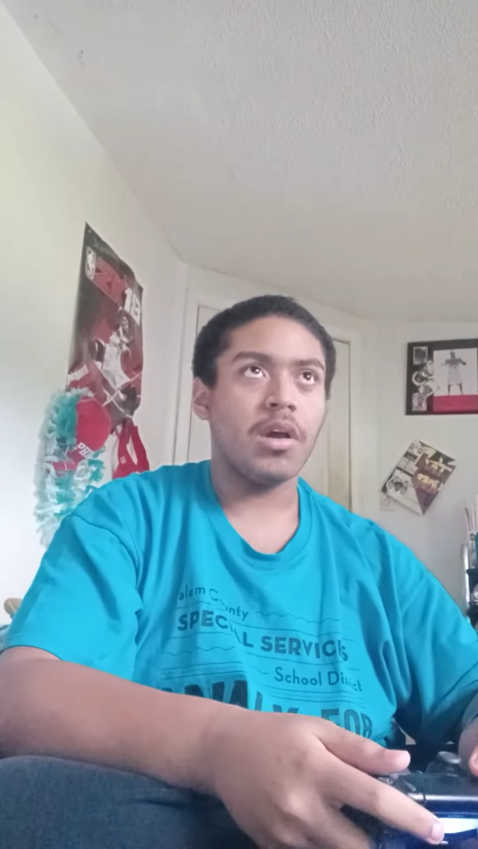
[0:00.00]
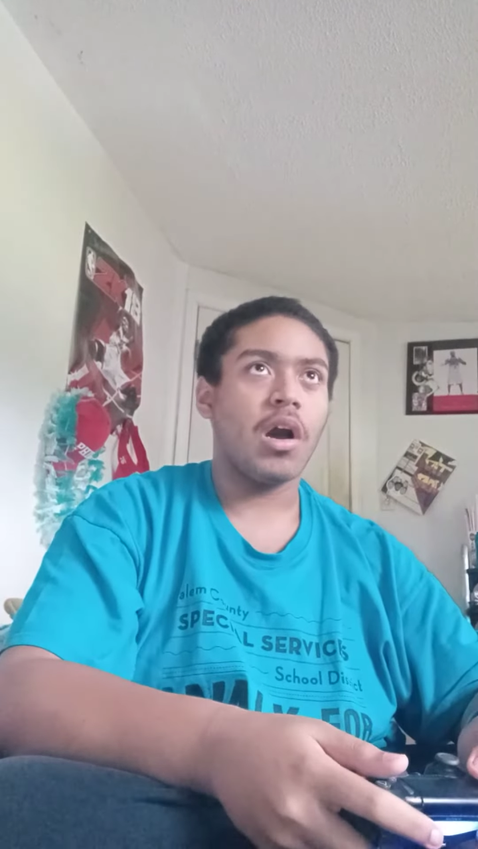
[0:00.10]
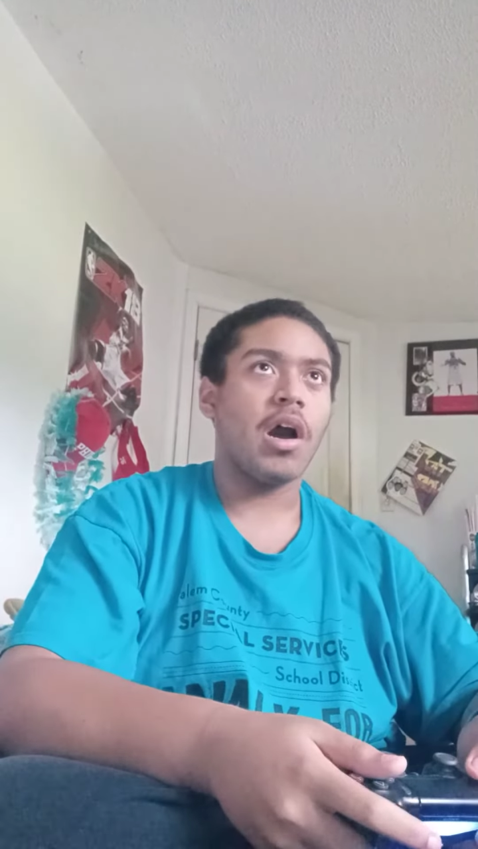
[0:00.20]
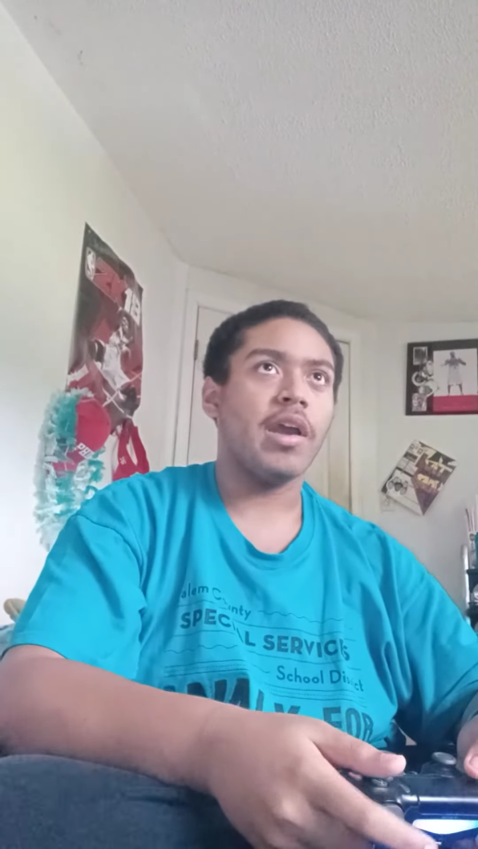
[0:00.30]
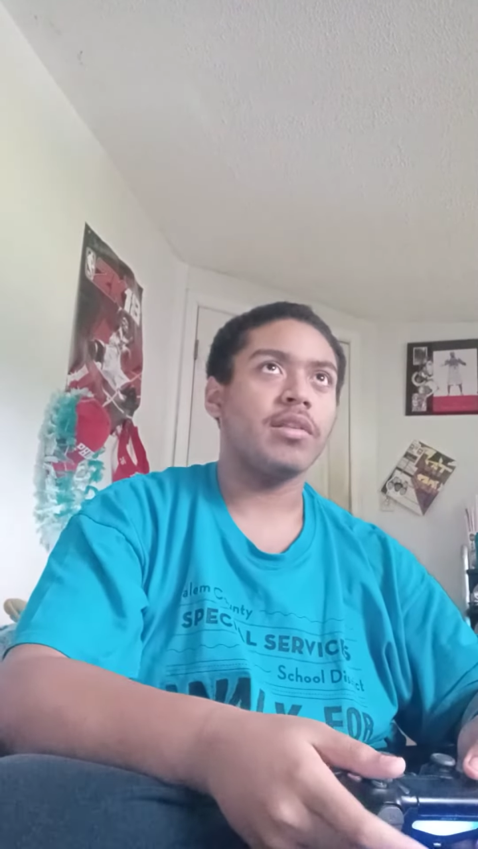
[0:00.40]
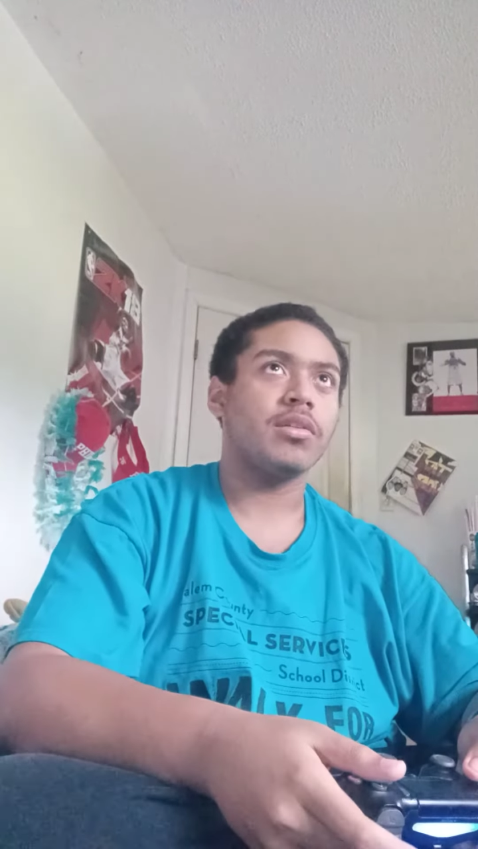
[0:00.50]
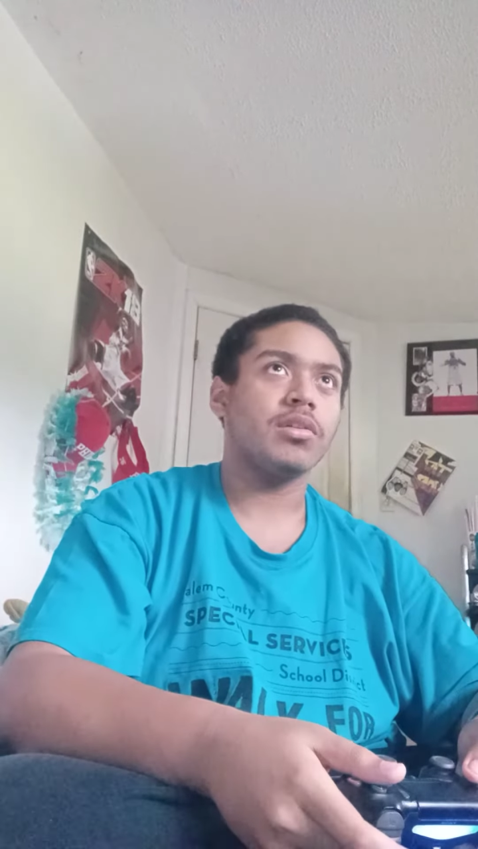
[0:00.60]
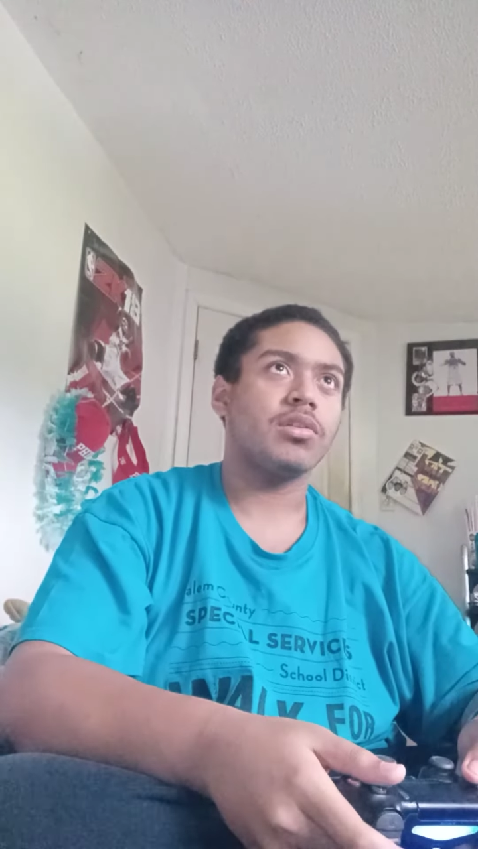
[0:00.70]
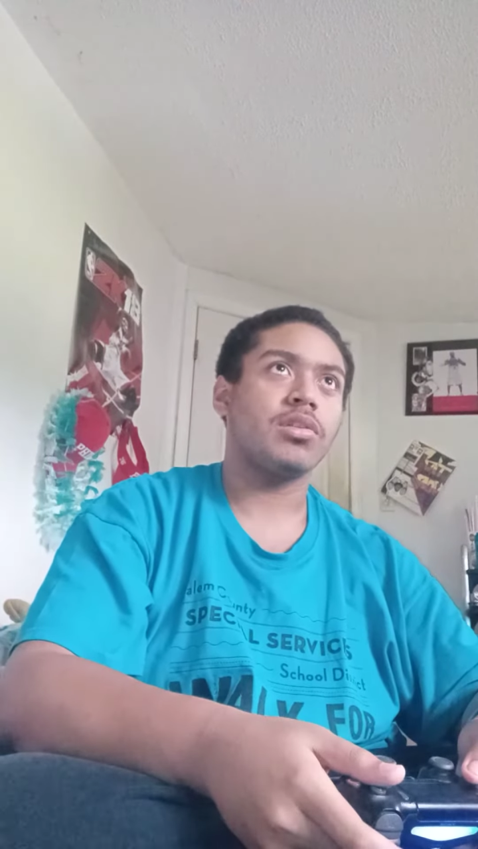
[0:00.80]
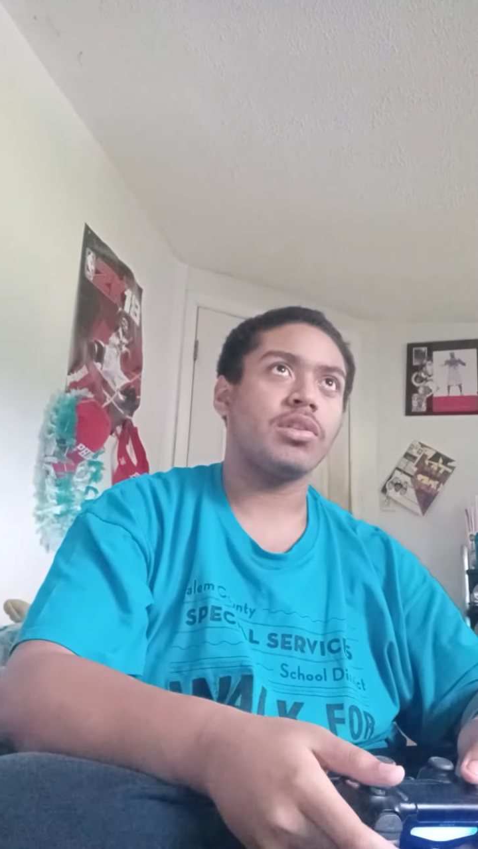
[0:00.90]
Alright,
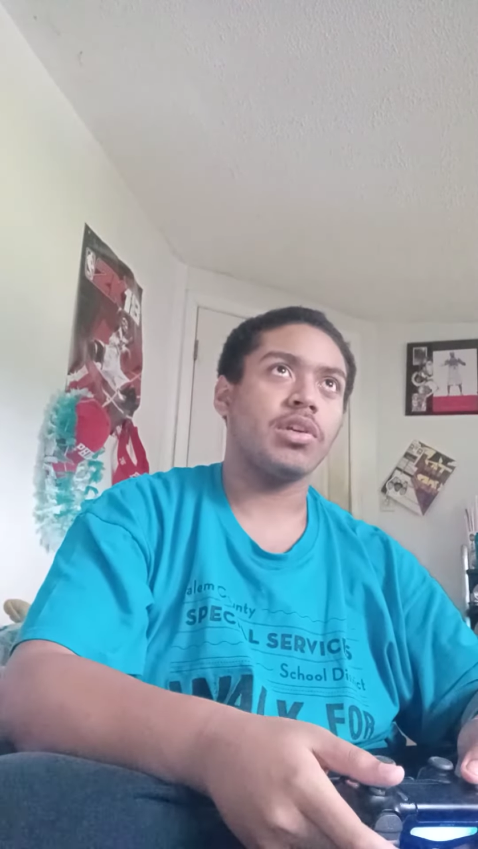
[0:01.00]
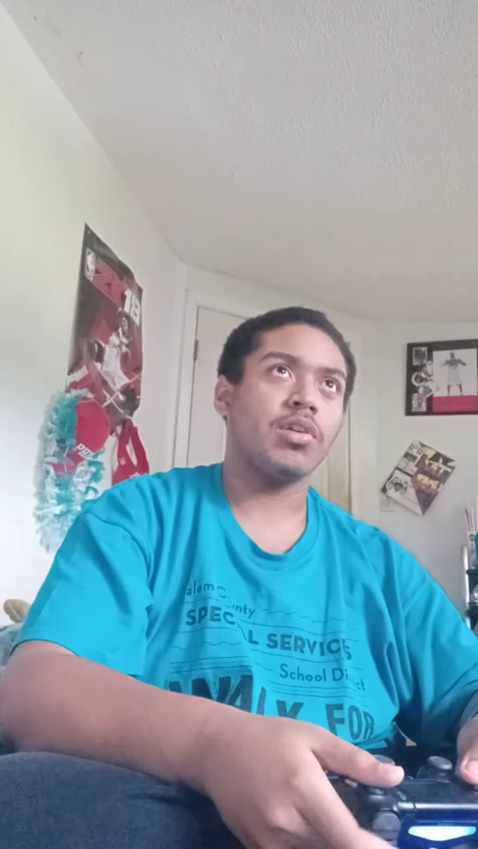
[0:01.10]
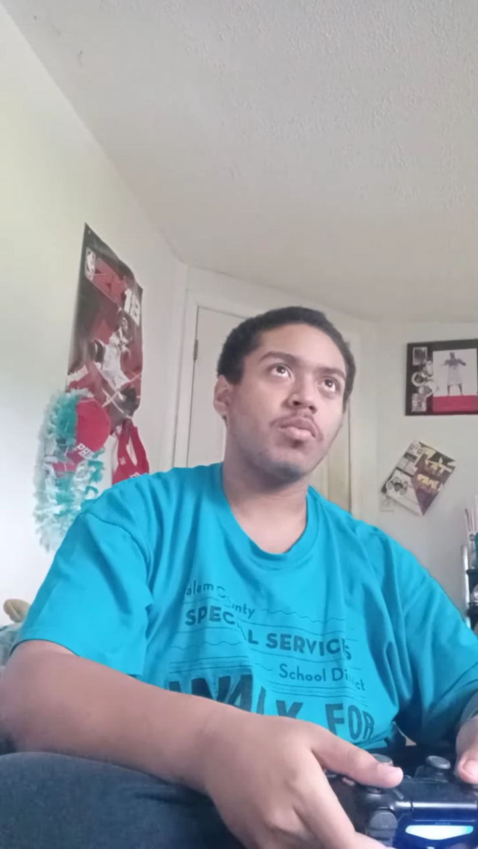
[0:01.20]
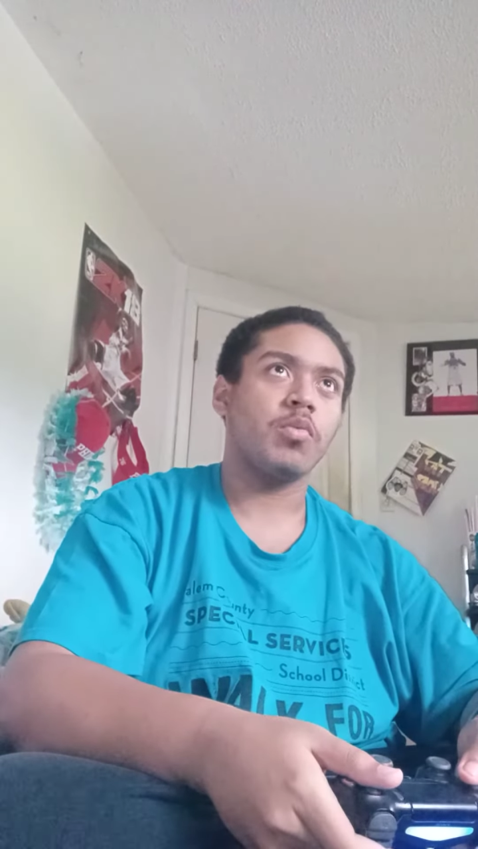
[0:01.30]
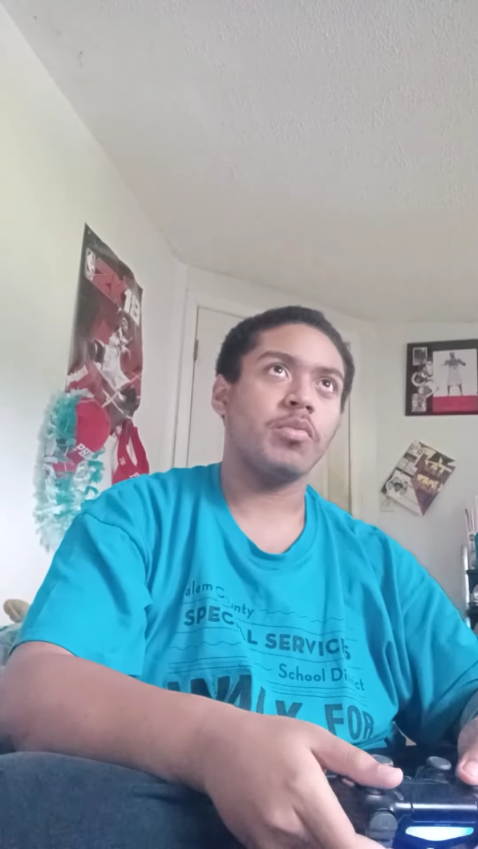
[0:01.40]
this is terrible,